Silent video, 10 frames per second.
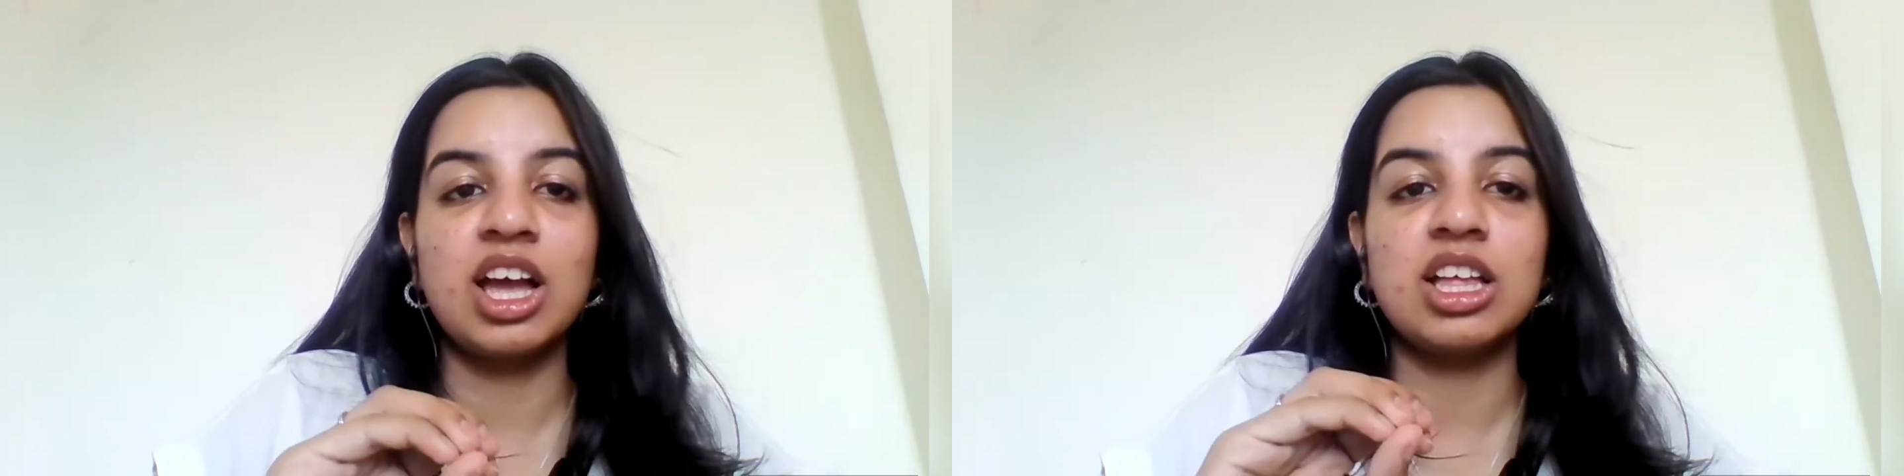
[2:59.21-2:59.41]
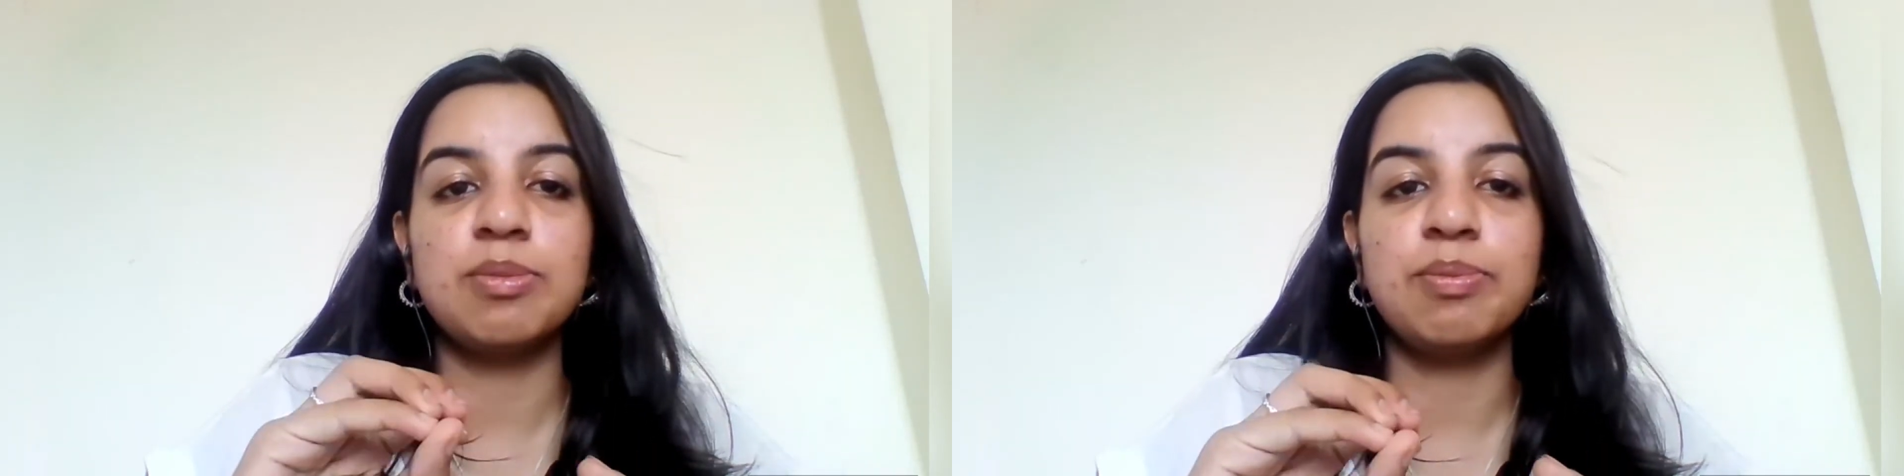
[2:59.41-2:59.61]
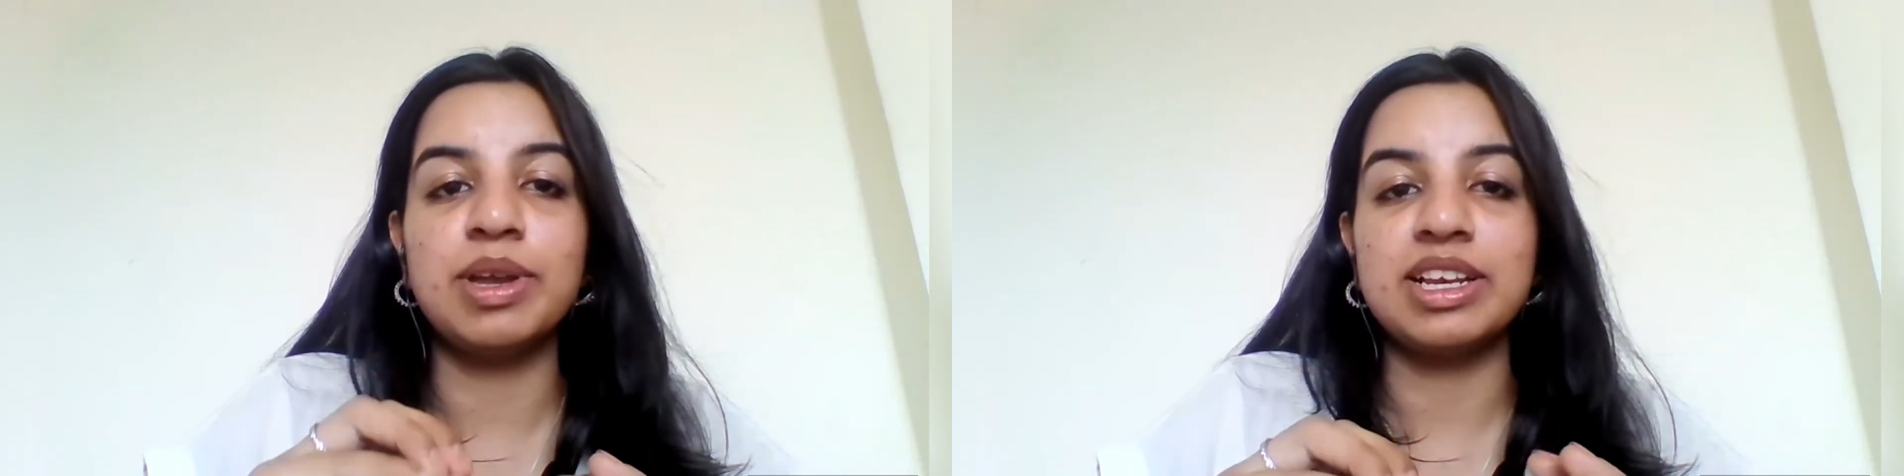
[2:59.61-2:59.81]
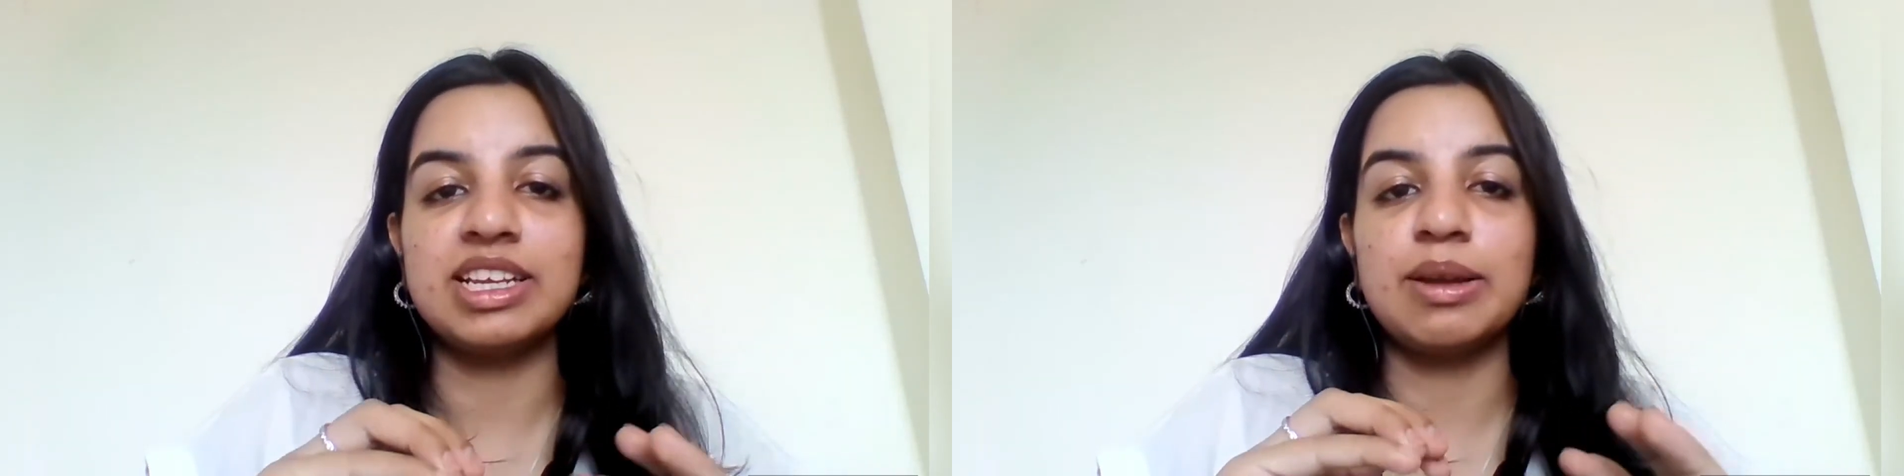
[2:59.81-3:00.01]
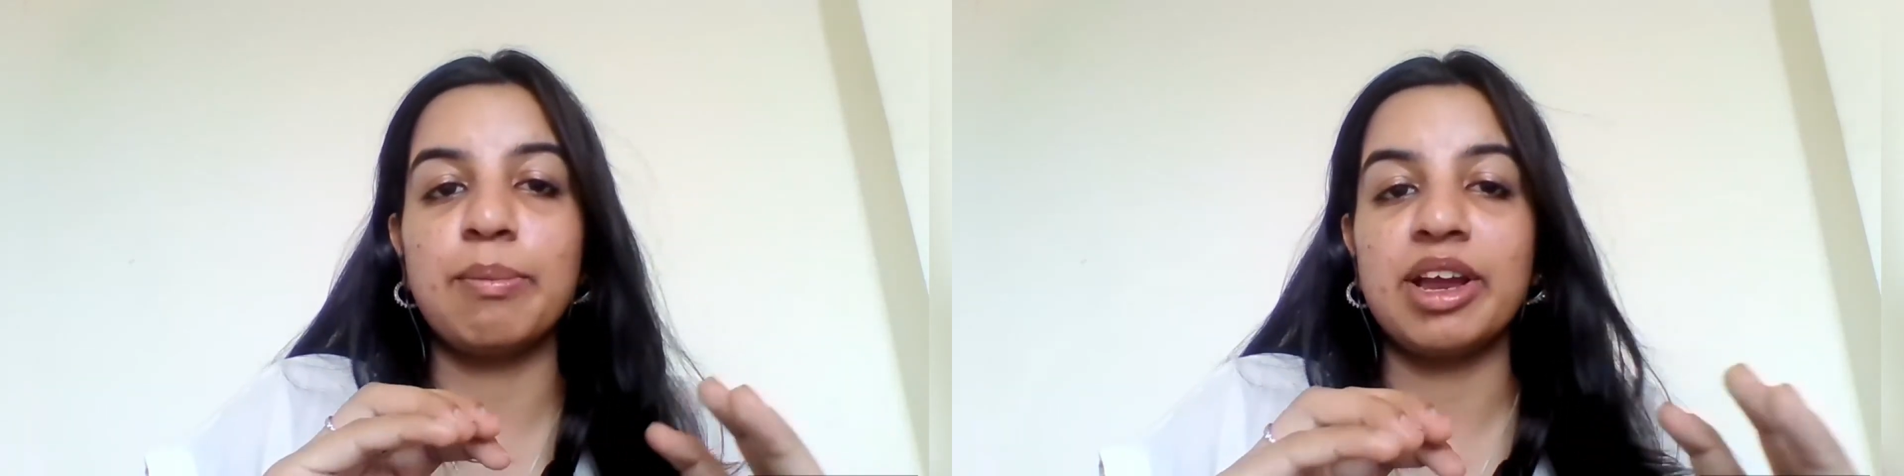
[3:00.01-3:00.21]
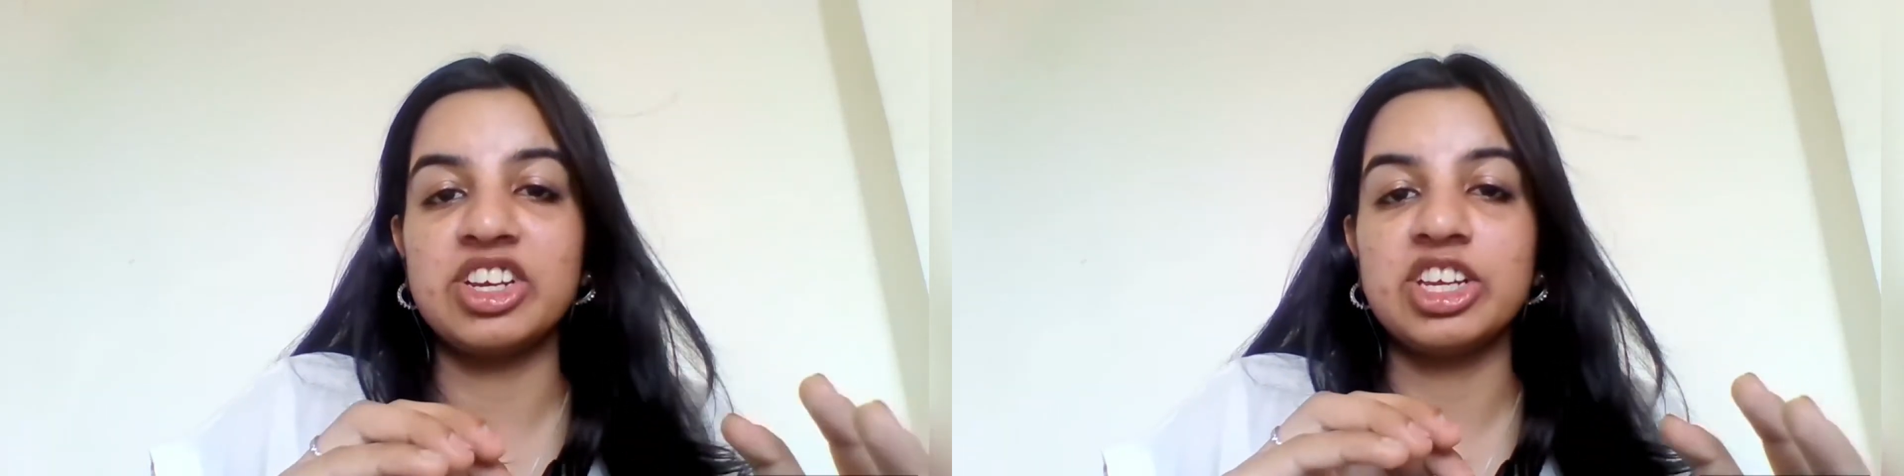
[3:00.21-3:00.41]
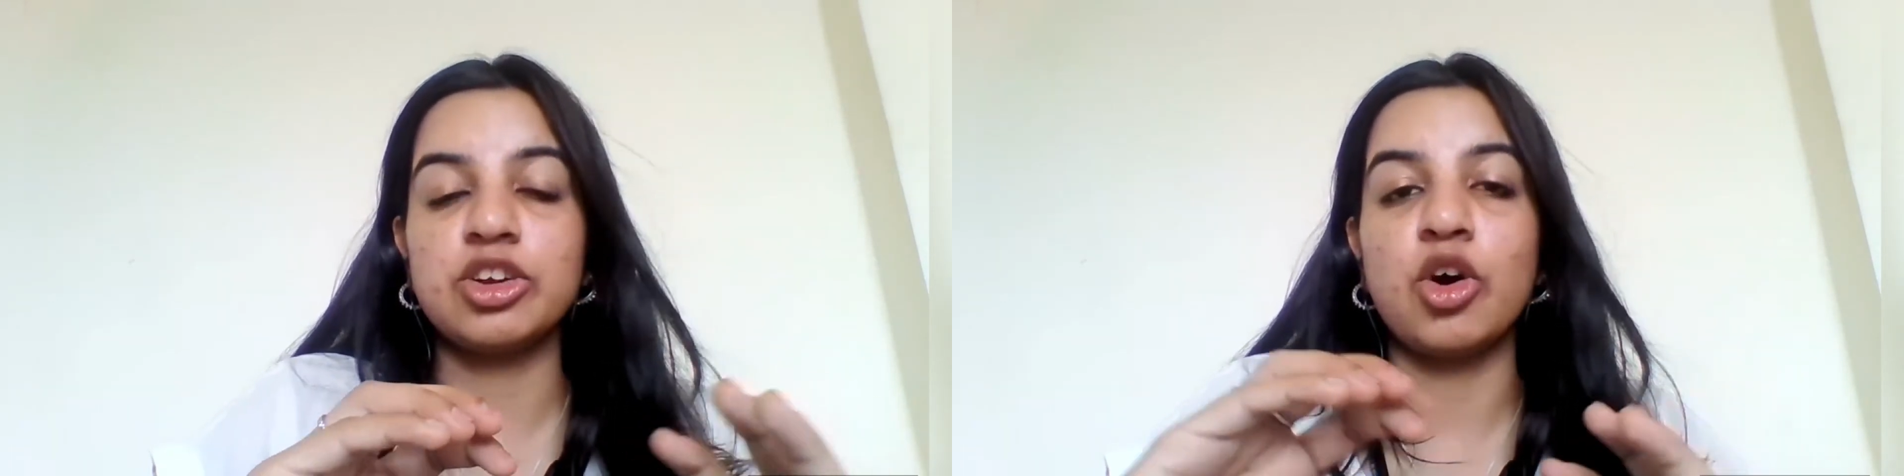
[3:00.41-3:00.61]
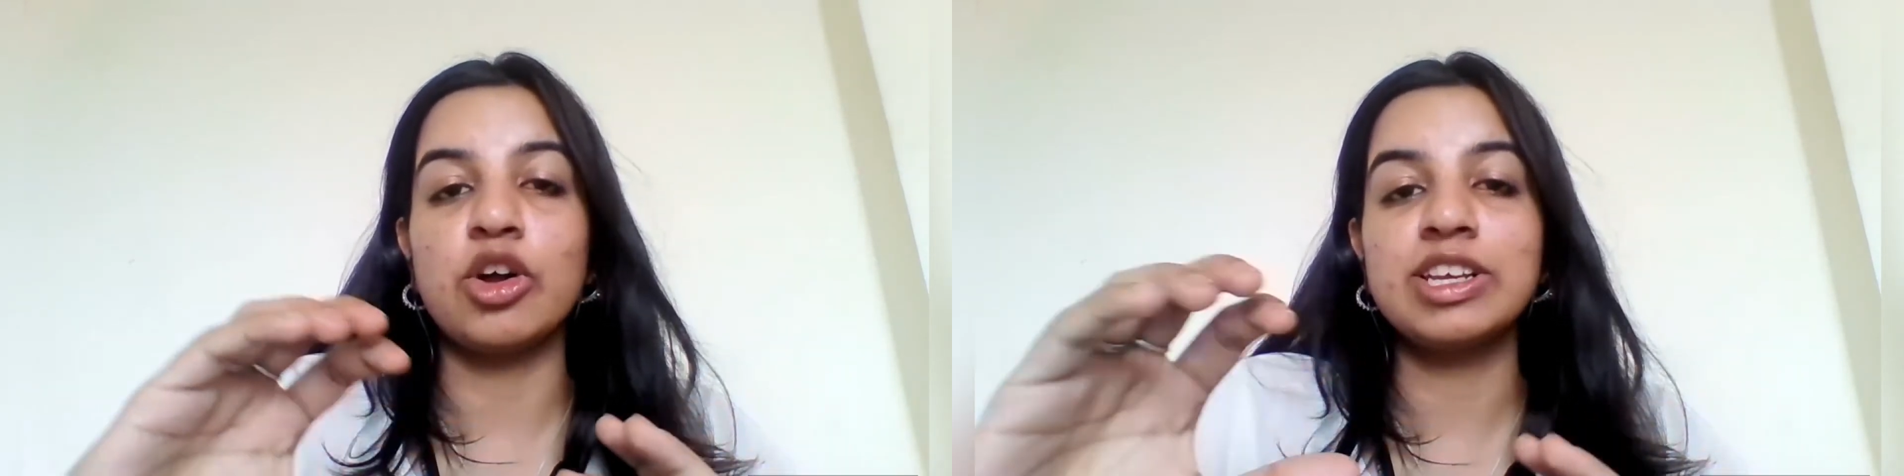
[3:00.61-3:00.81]
betting
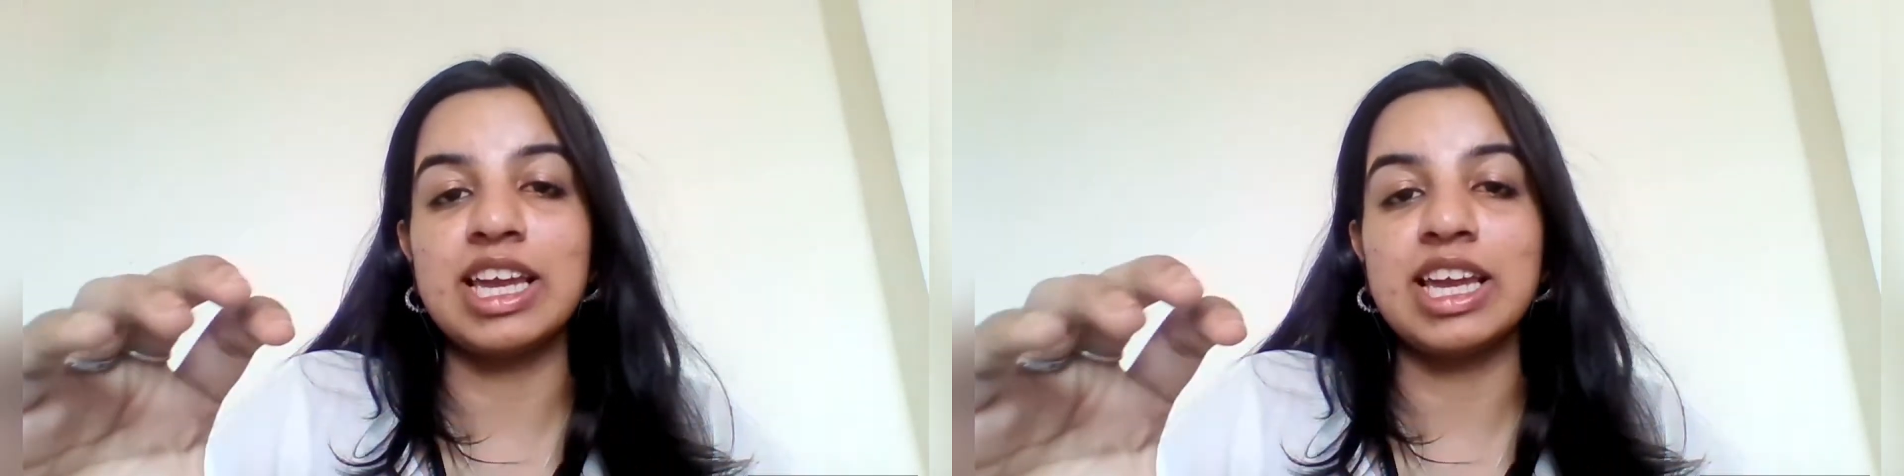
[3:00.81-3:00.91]
or